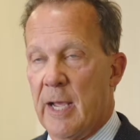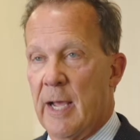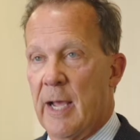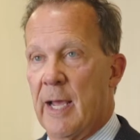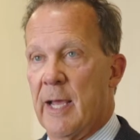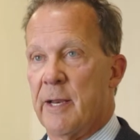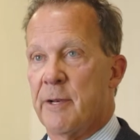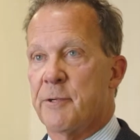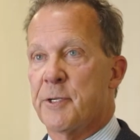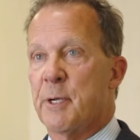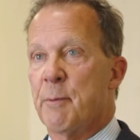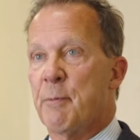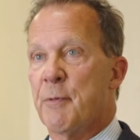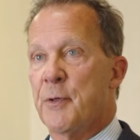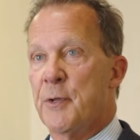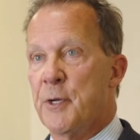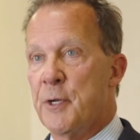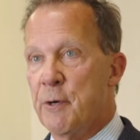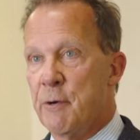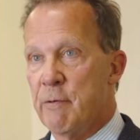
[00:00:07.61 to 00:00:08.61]
and some of
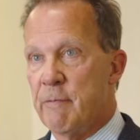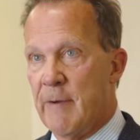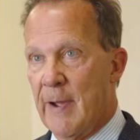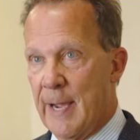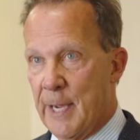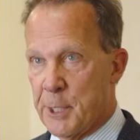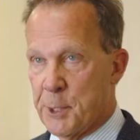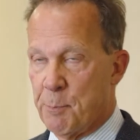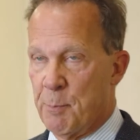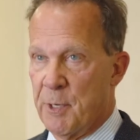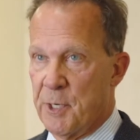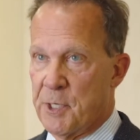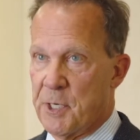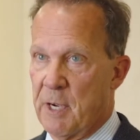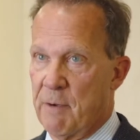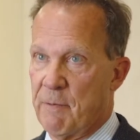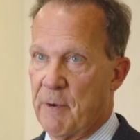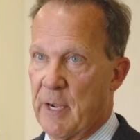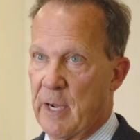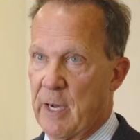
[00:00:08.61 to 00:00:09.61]
the new advancements
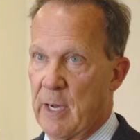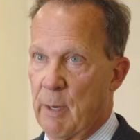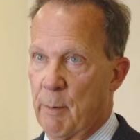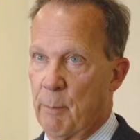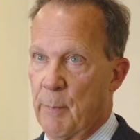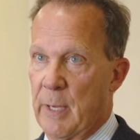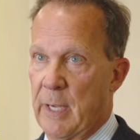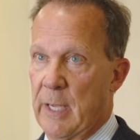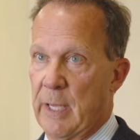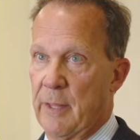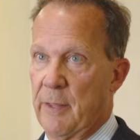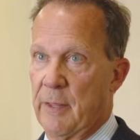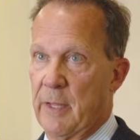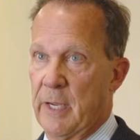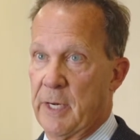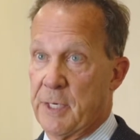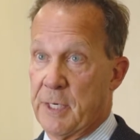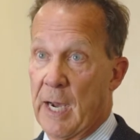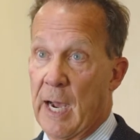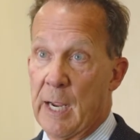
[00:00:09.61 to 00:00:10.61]
have come in
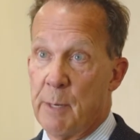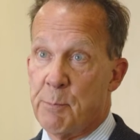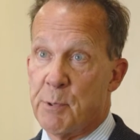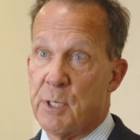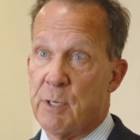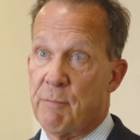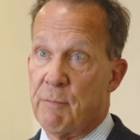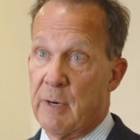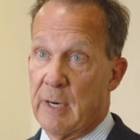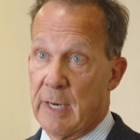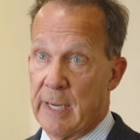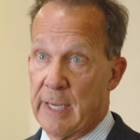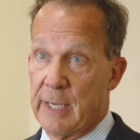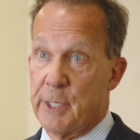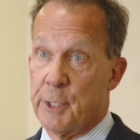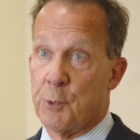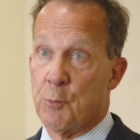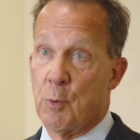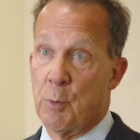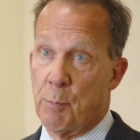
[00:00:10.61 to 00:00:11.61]
the types of
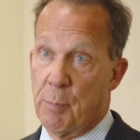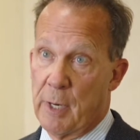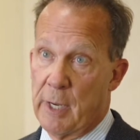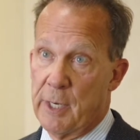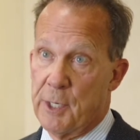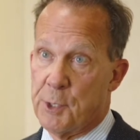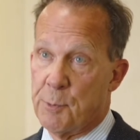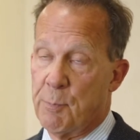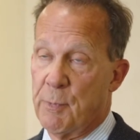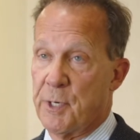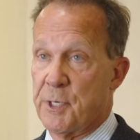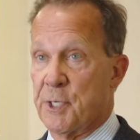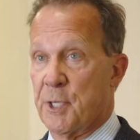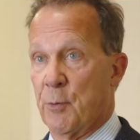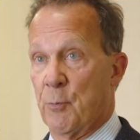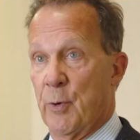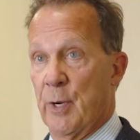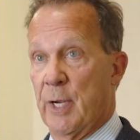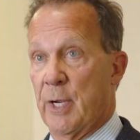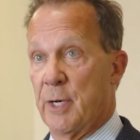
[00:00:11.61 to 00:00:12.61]
lens replacements
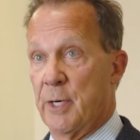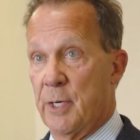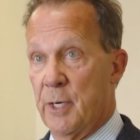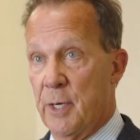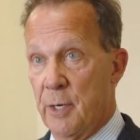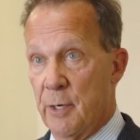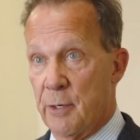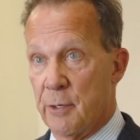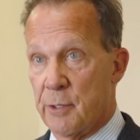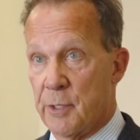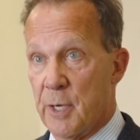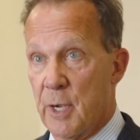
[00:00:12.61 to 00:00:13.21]
that we can use.